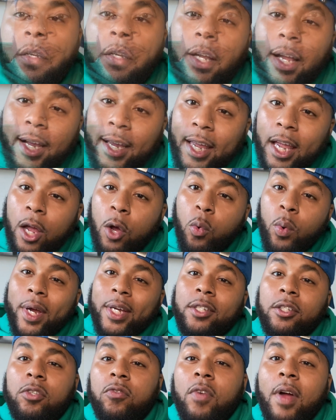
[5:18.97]
I can't
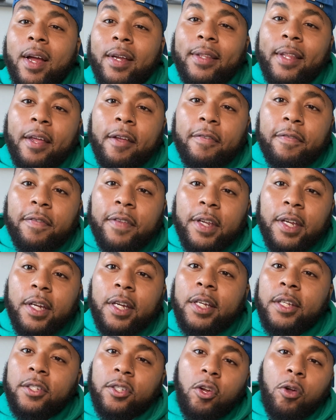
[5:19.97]
wait to rock that fit.
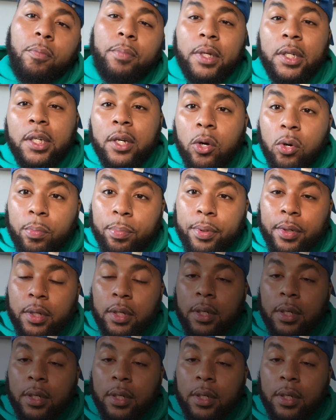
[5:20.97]
It's gonna be dope.